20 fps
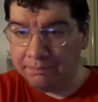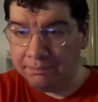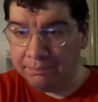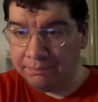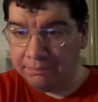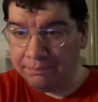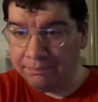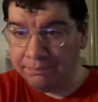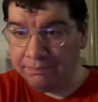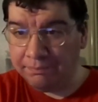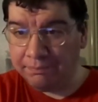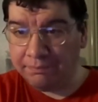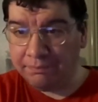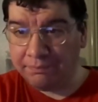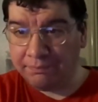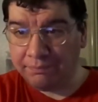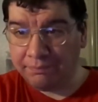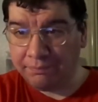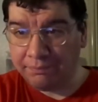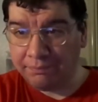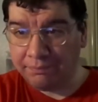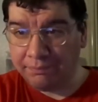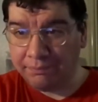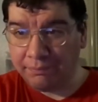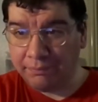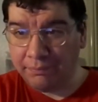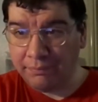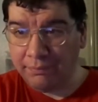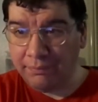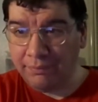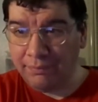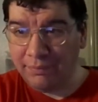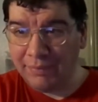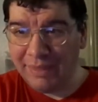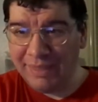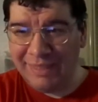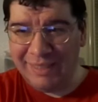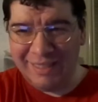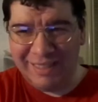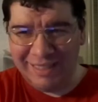
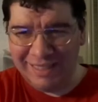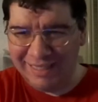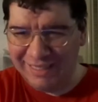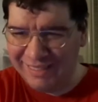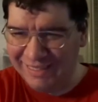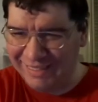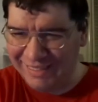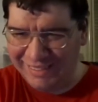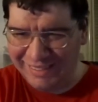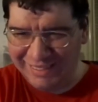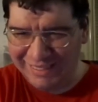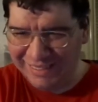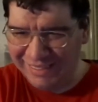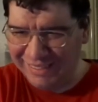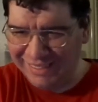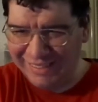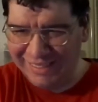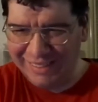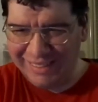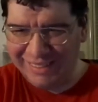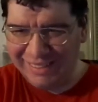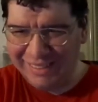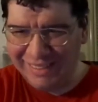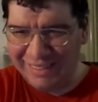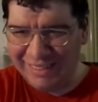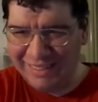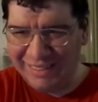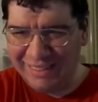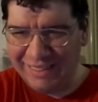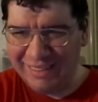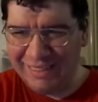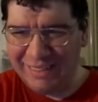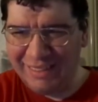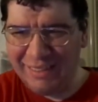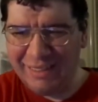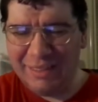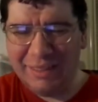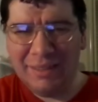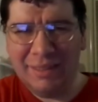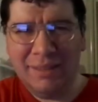
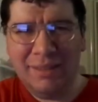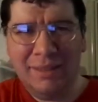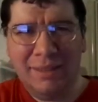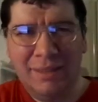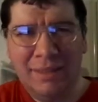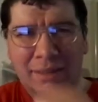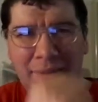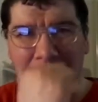(silence)